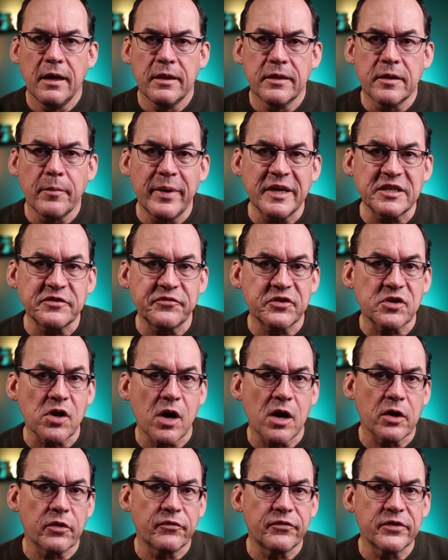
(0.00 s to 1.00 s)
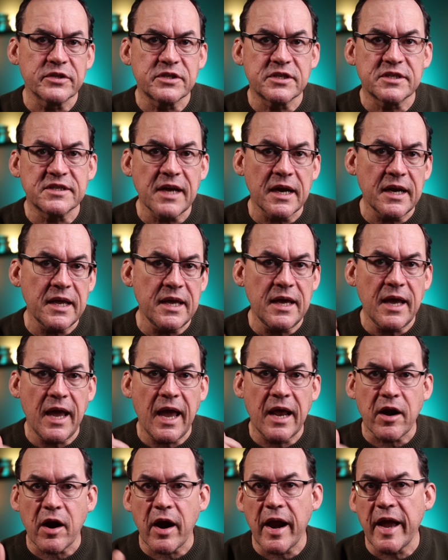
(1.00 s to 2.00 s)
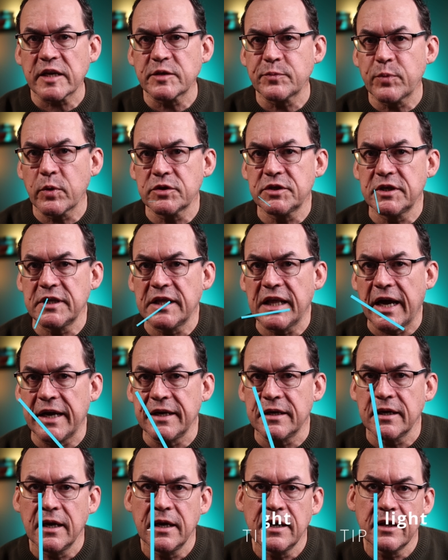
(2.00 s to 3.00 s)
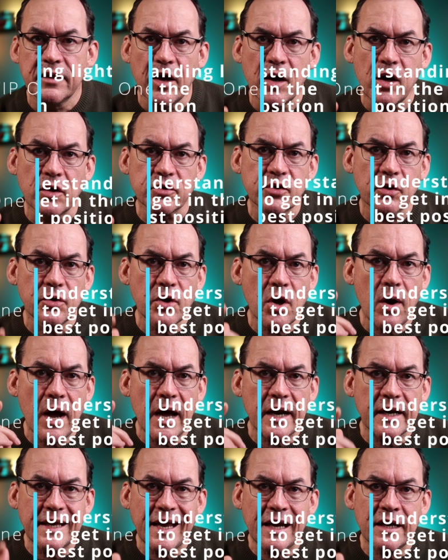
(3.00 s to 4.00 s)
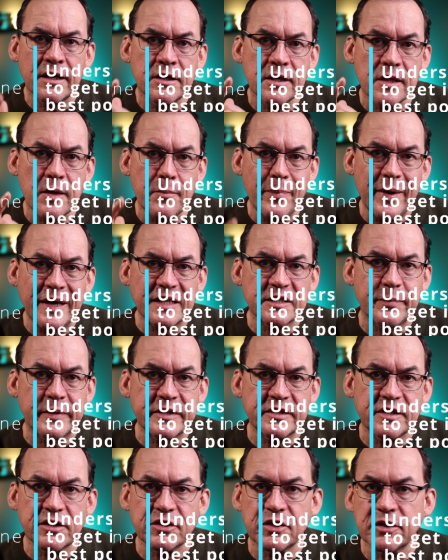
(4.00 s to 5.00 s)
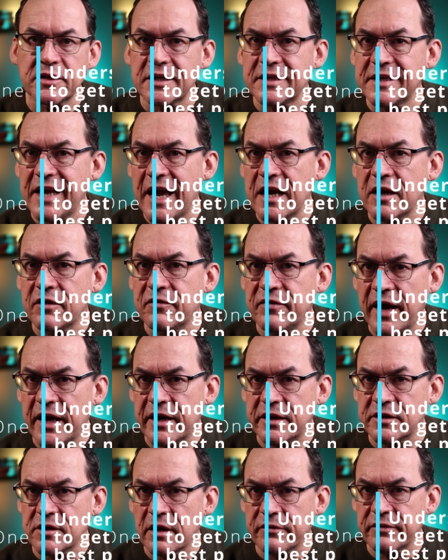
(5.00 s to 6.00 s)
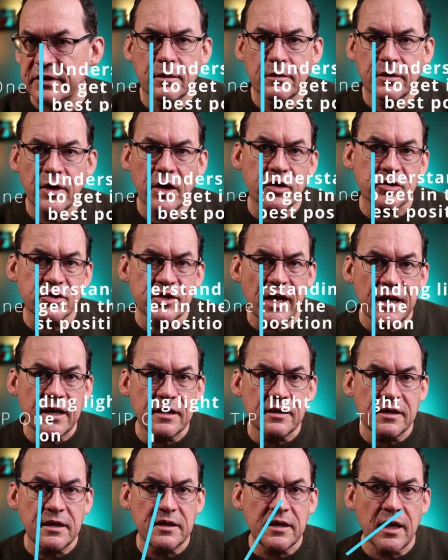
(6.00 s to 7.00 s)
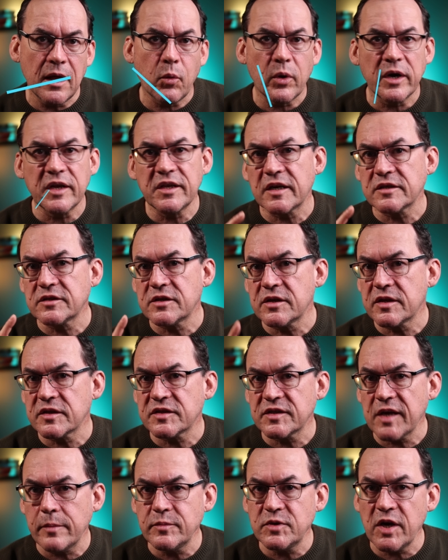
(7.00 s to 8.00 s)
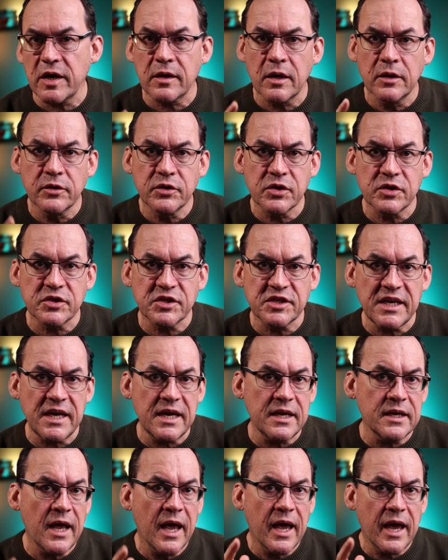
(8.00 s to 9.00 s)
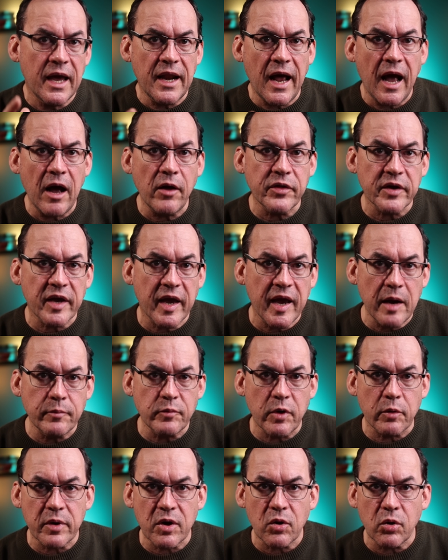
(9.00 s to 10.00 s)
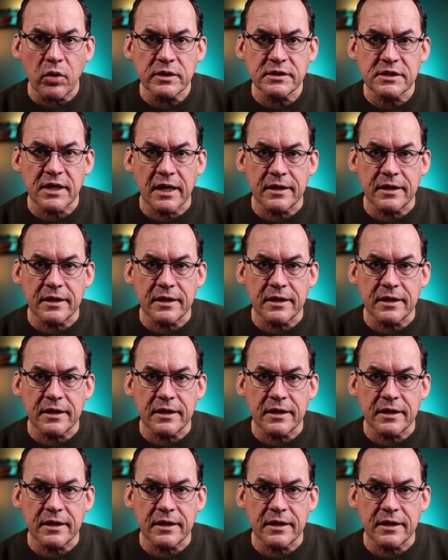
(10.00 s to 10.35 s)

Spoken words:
The best photographers study and are experts in light. They also know how to get into the best position to take advantage of it. They understand in detail what it does to the subject, to the scene, and how the camera records